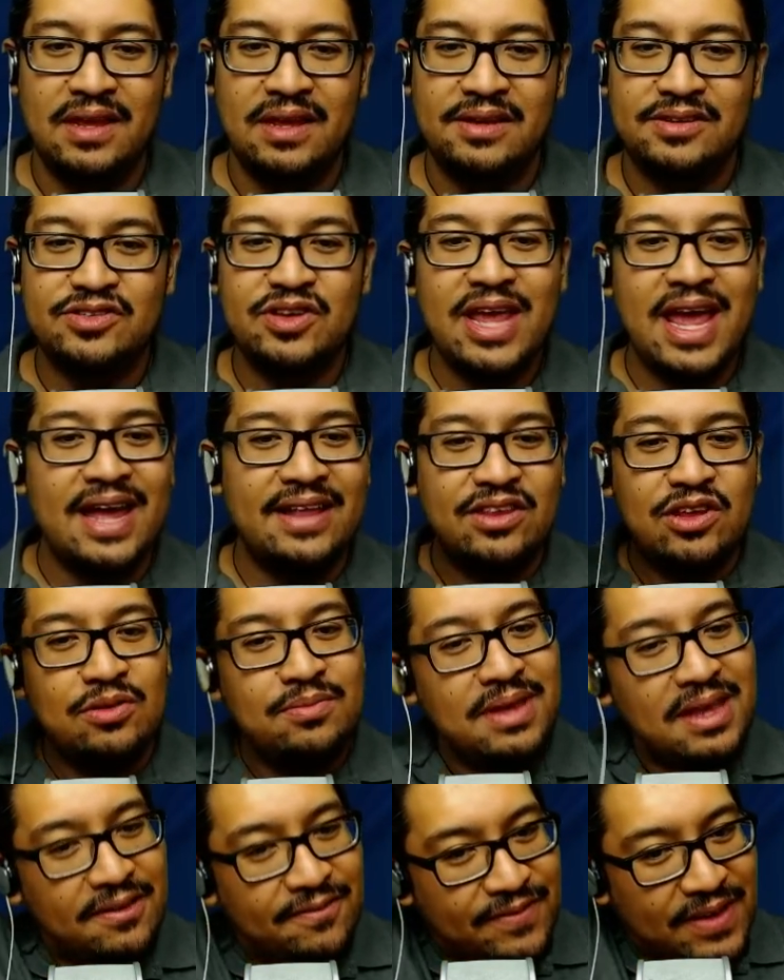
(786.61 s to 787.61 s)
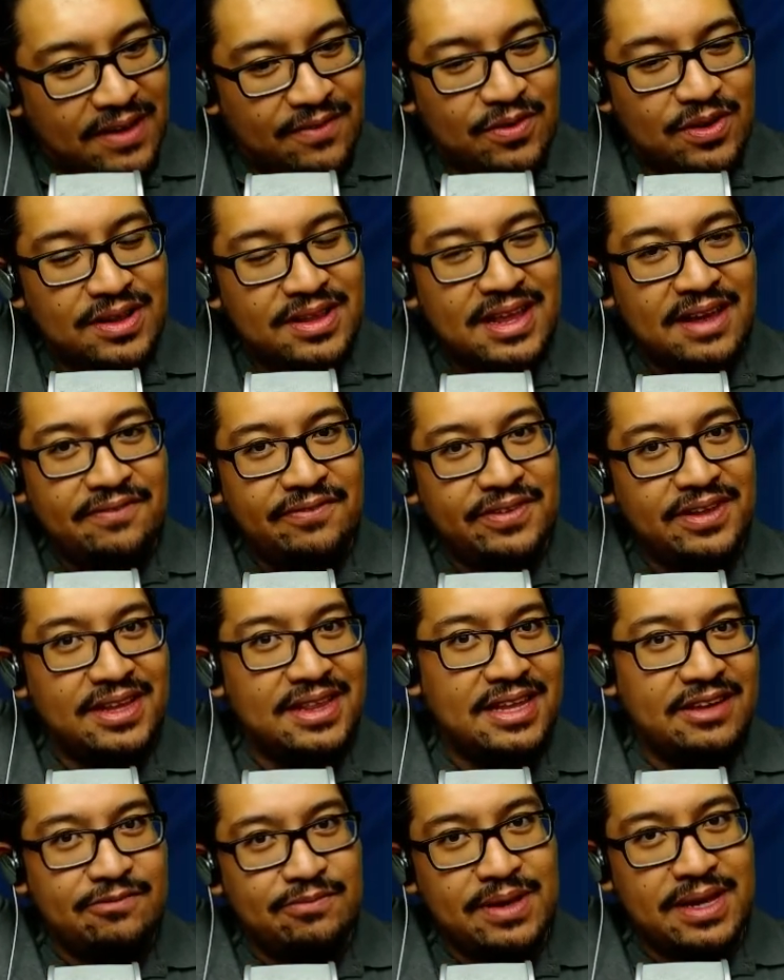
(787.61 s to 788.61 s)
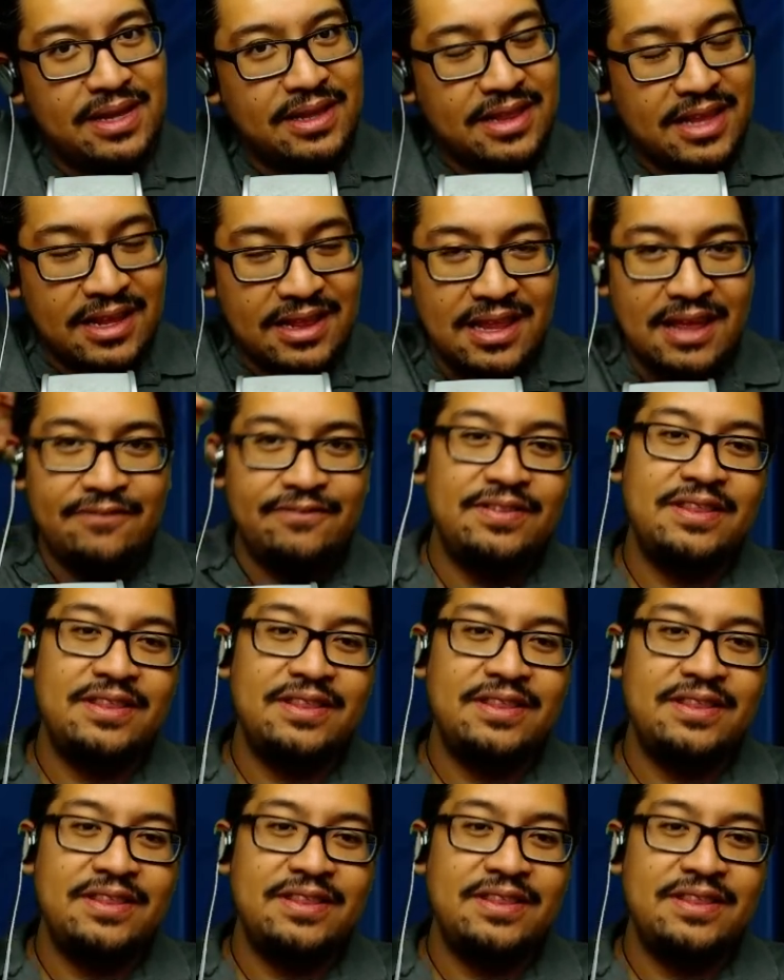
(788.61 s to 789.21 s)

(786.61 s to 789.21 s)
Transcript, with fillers: so yeah, do me a favor and definitely leave me left,